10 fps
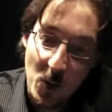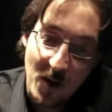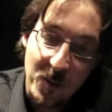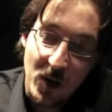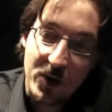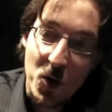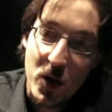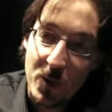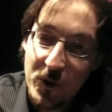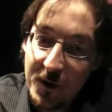we have
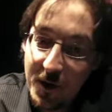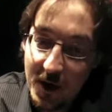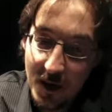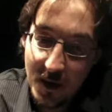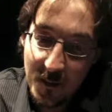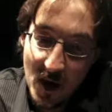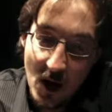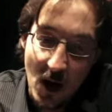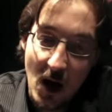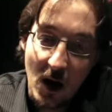partnership with
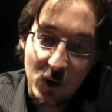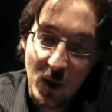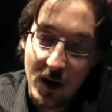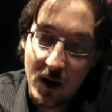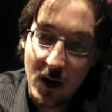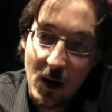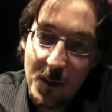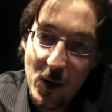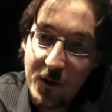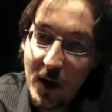hardware
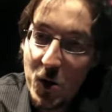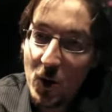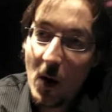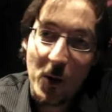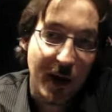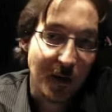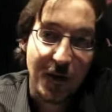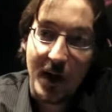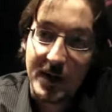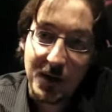manufacturer, we can
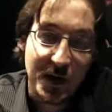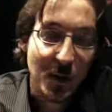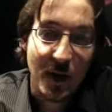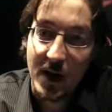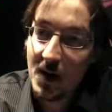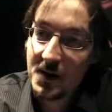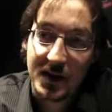find DVD players,